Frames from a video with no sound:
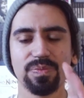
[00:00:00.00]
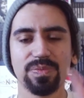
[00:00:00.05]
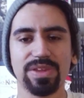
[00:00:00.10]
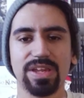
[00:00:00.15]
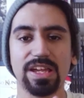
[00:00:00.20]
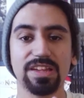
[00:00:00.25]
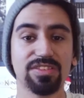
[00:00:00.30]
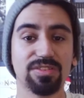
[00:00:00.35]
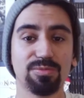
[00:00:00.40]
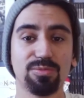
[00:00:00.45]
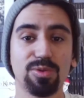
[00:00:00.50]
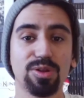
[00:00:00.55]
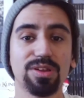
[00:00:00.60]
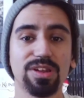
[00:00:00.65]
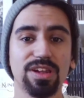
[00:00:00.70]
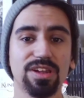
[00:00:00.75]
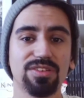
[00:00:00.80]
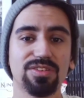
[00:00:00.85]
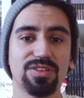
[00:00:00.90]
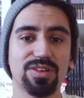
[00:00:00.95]
That's
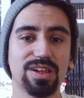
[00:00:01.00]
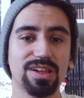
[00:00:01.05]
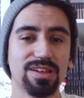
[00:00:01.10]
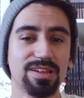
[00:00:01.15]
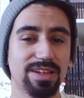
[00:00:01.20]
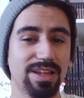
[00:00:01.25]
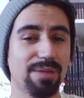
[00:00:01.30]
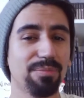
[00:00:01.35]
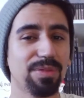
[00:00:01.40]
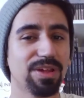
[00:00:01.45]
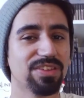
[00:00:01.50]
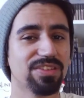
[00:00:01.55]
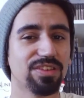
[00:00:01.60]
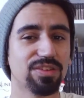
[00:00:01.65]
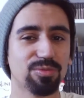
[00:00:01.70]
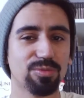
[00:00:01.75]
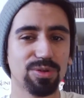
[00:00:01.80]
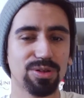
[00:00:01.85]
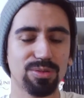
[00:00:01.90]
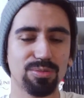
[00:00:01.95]
really intricate, and that makes
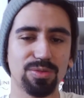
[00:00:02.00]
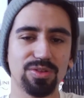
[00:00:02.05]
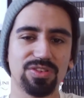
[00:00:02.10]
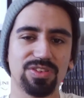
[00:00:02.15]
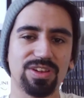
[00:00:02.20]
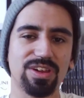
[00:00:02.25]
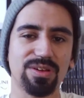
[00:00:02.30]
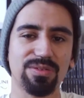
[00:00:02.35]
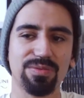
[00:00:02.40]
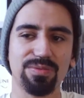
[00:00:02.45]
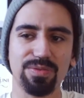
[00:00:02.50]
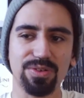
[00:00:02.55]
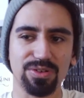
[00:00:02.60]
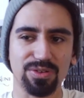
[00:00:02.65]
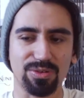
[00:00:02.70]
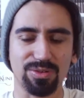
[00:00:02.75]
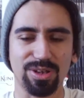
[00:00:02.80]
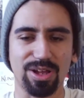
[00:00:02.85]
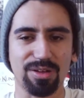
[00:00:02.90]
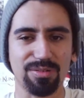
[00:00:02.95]
this one of the most tough
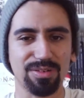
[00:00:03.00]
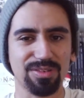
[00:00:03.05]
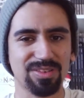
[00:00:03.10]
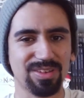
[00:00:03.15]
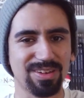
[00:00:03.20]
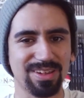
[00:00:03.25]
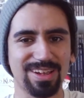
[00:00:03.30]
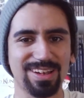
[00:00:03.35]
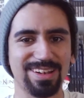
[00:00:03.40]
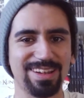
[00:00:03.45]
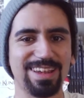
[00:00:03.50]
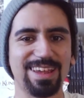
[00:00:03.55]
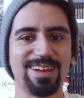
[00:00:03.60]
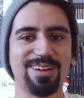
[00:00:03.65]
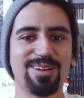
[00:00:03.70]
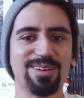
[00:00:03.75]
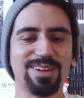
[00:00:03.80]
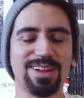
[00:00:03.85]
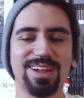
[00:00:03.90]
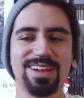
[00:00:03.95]
visual novels to kind of get
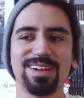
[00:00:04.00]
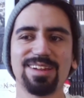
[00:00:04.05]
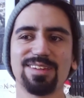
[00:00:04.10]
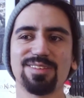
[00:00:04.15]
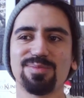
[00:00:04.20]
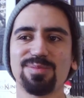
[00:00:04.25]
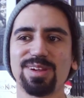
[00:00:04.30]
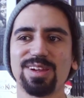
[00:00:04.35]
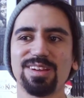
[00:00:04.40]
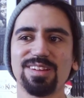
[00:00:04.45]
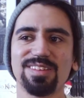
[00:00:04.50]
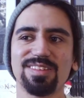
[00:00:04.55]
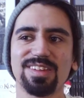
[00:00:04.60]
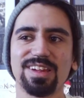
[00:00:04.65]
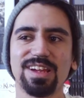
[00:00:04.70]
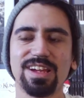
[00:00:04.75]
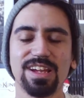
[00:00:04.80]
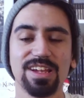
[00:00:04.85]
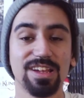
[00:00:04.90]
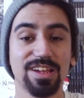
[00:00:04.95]
all the endings, because
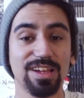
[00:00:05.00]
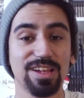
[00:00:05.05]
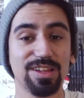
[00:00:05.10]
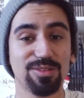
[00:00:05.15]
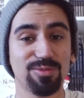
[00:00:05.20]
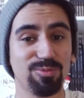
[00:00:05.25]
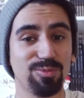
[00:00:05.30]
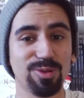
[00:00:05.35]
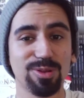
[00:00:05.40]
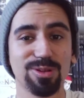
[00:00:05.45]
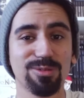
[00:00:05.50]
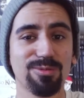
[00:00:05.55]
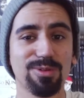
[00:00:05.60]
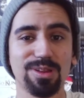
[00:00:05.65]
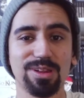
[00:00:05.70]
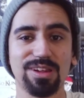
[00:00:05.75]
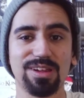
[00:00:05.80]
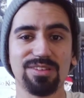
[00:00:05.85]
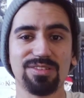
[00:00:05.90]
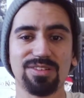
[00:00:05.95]
it's
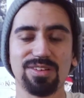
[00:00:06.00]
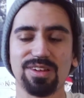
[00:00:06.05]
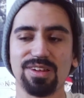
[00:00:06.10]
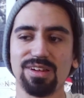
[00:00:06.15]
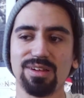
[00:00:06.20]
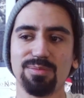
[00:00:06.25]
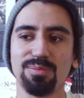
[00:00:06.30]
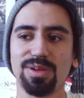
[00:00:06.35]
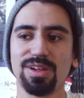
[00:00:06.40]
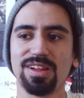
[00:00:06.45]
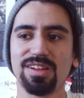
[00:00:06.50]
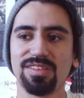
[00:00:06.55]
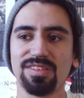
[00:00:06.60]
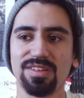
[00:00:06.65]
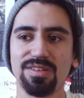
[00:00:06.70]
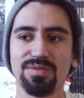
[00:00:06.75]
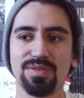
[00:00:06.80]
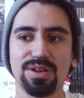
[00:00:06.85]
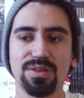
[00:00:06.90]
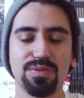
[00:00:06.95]
really intricate. Because
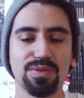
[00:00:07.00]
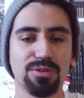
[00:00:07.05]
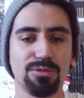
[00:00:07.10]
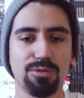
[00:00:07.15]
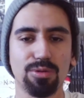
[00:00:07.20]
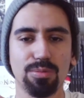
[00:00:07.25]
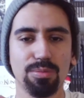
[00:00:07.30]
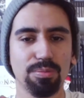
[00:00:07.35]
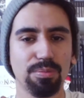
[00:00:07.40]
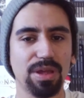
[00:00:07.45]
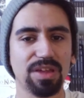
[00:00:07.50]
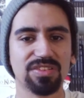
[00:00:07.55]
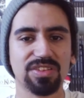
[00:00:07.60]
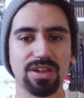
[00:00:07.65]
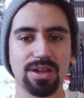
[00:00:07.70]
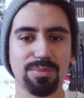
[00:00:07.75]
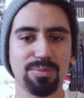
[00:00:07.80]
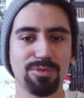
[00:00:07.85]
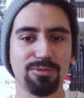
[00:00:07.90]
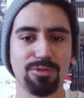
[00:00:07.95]
even if you mess
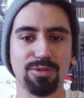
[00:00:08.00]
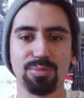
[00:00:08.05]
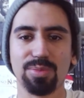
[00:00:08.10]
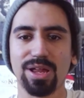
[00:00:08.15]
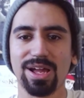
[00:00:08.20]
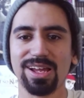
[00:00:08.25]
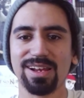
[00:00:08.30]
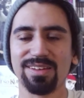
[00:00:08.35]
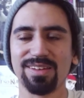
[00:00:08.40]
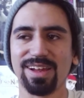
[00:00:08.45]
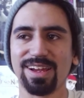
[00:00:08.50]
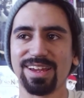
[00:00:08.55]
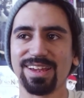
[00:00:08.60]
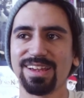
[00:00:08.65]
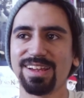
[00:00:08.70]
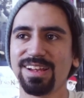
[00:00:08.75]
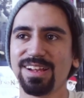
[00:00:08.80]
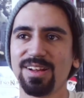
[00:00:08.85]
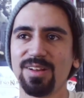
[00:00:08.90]
up and reply to like